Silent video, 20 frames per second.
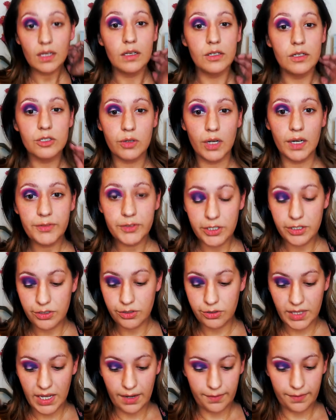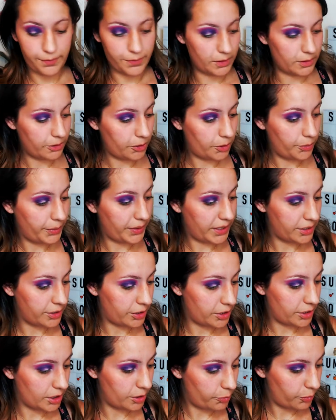so after you do that for a little bit, you're
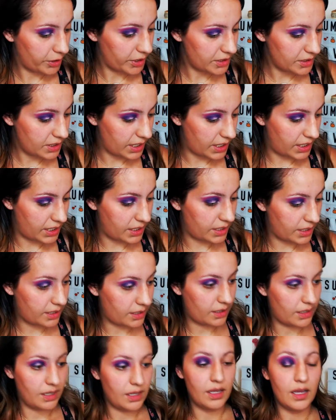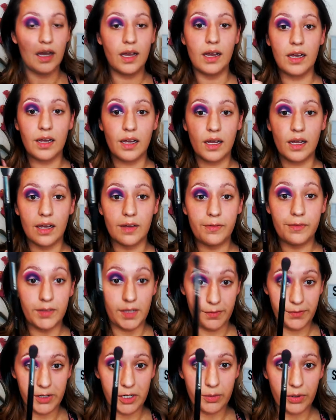going to want to take a
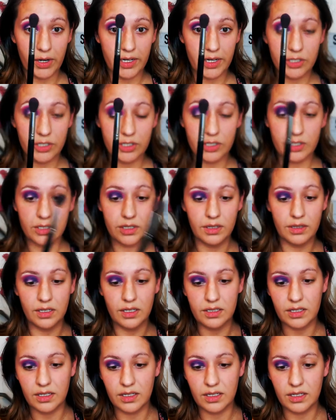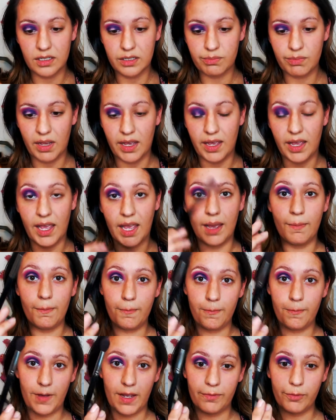fluffier brush. This is my
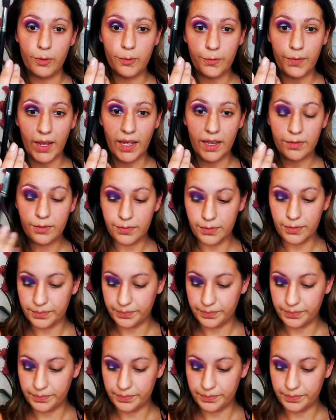M505,